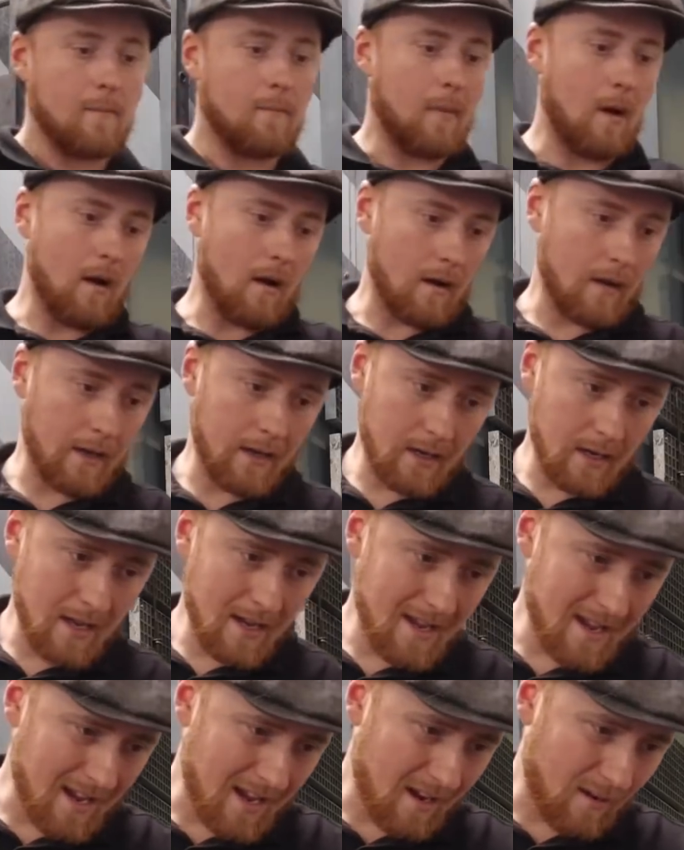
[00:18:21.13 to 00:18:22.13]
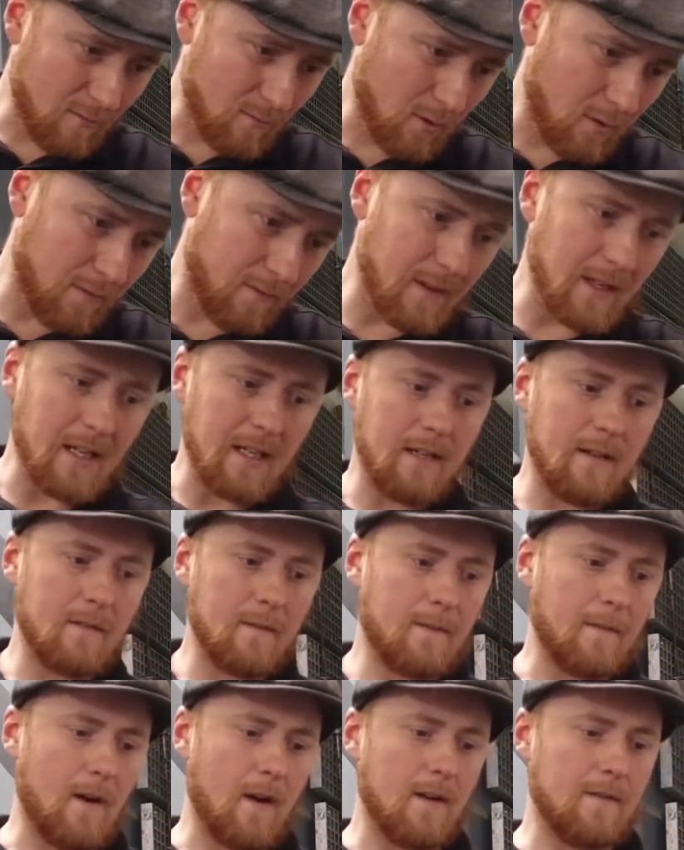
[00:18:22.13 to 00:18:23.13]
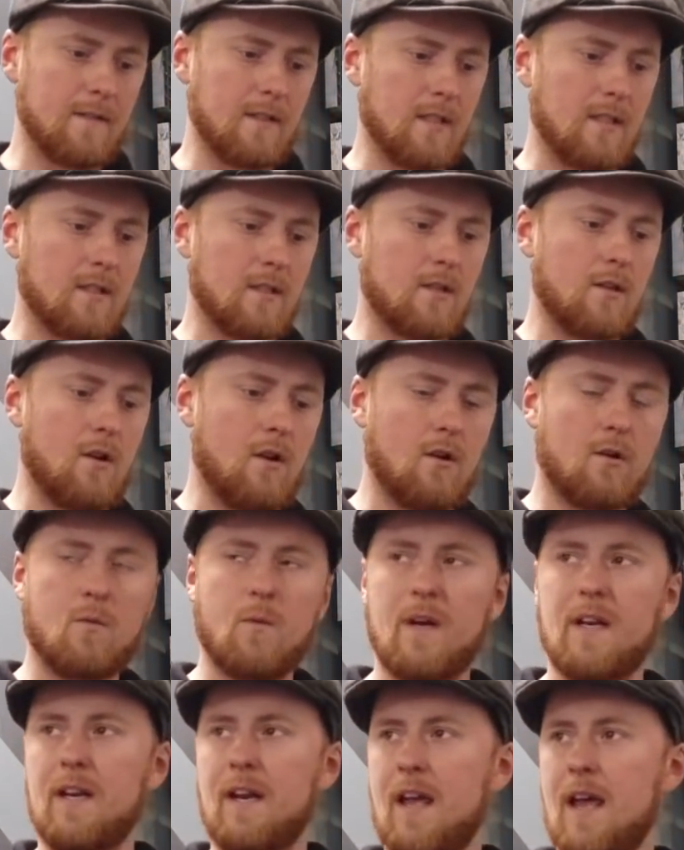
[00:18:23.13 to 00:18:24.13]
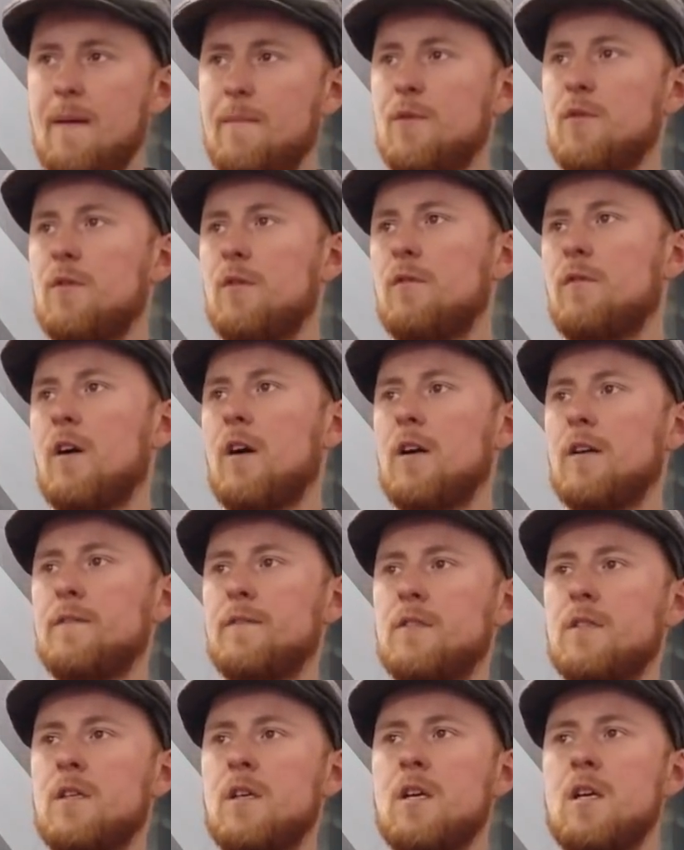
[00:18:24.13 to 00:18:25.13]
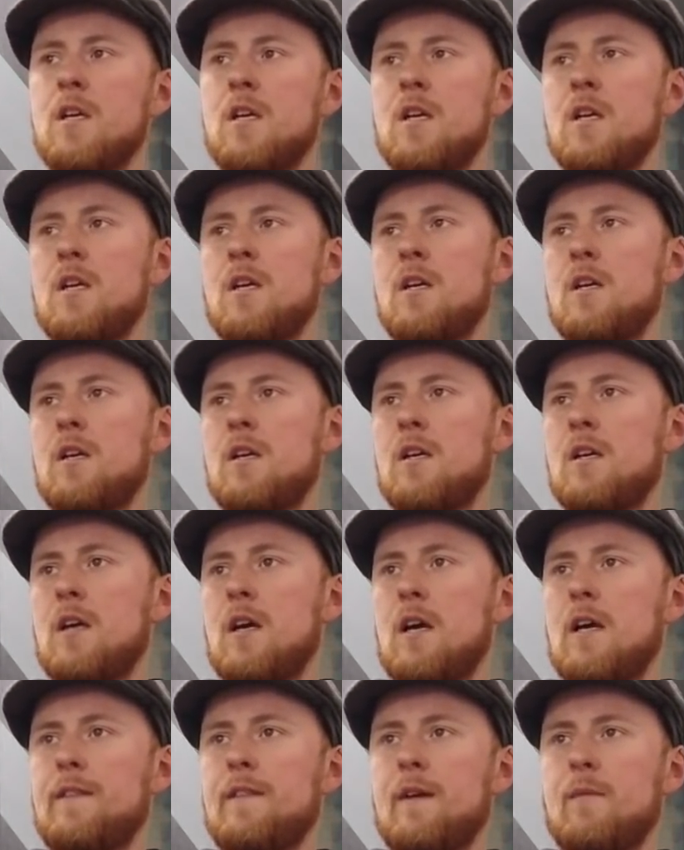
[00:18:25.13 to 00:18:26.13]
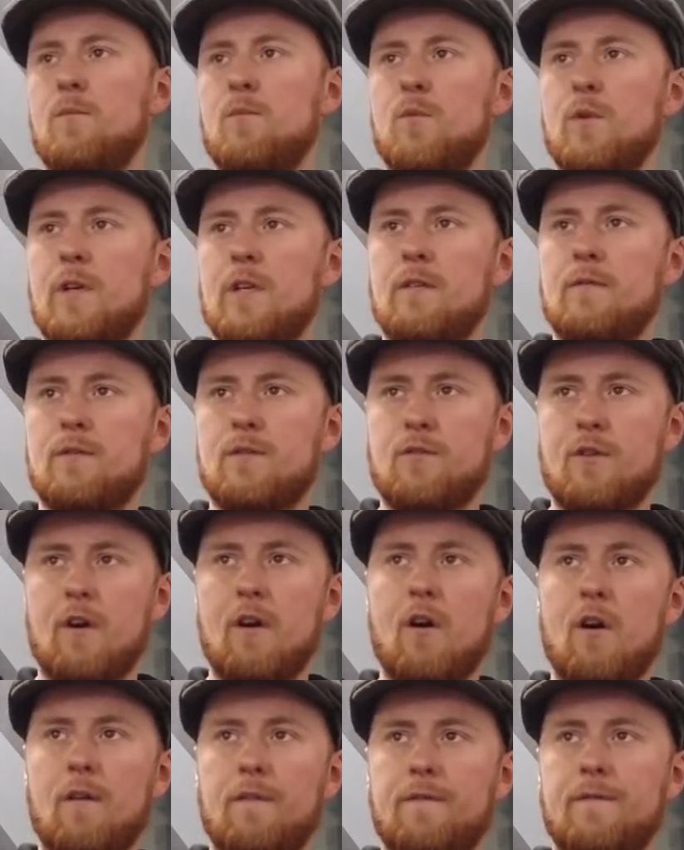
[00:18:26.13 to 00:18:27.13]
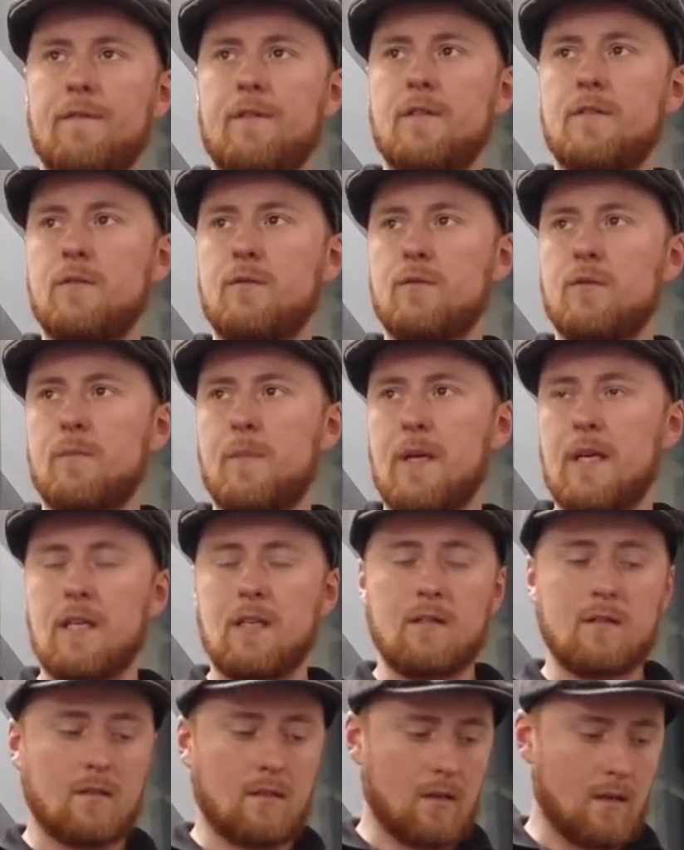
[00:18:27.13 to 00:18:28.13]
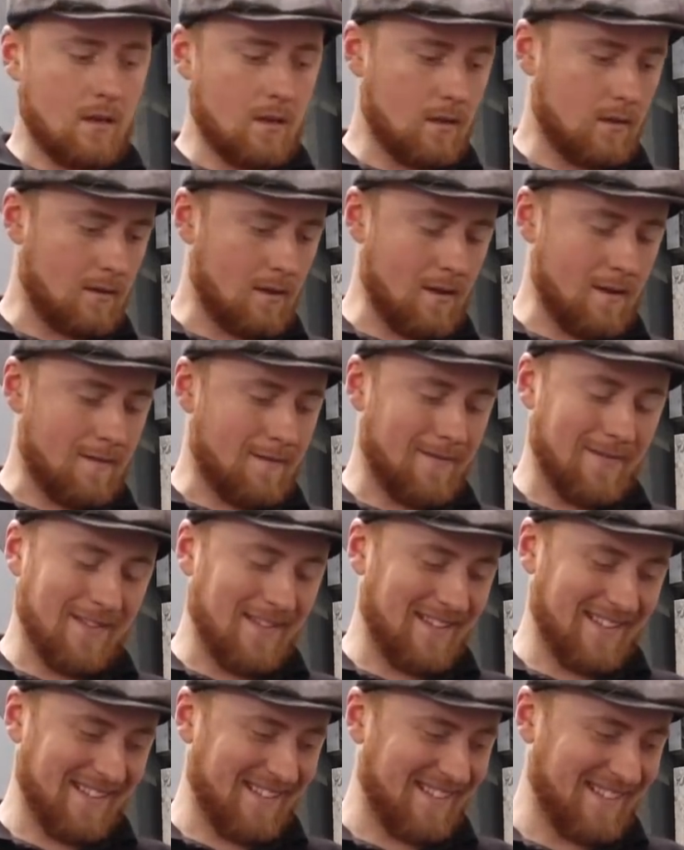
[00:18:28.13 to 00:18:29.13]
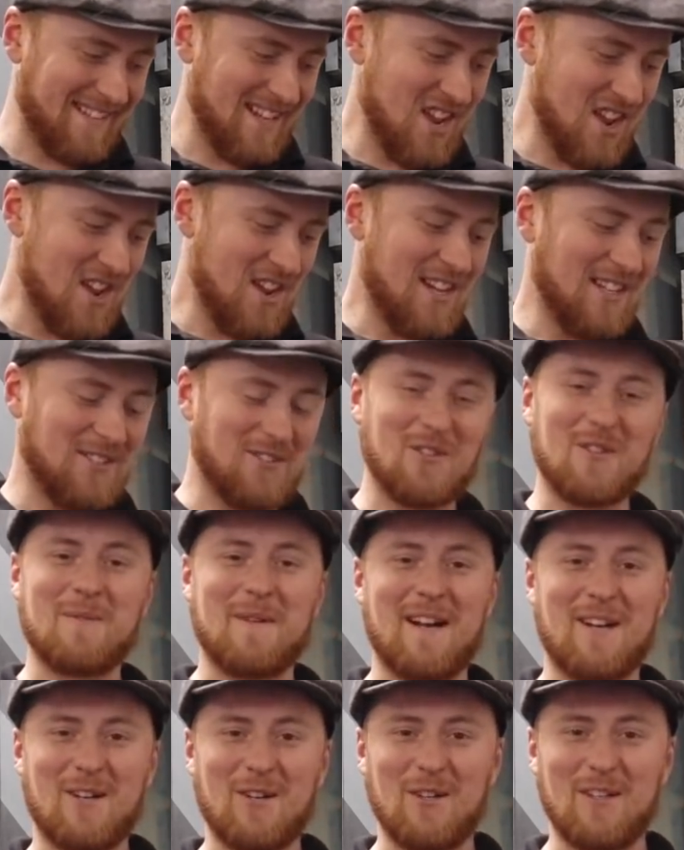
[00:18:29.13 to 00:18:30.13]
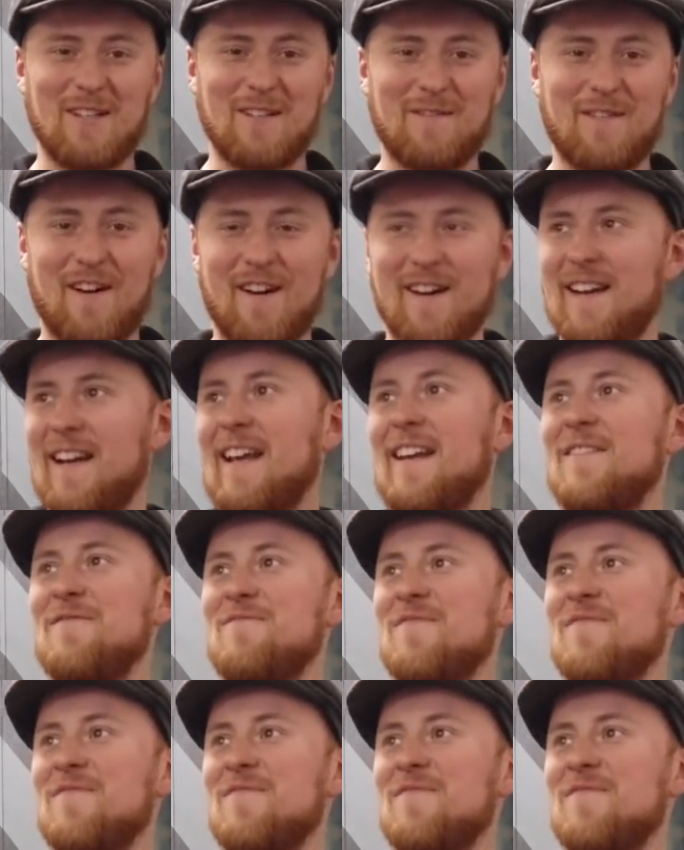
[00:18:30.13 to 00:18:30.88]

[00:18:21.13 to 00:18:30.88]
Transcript: by roughly 5-6 o'clock when Emma arrives, and then we're straight off to the peaks. Talk about cutting it fine, eh?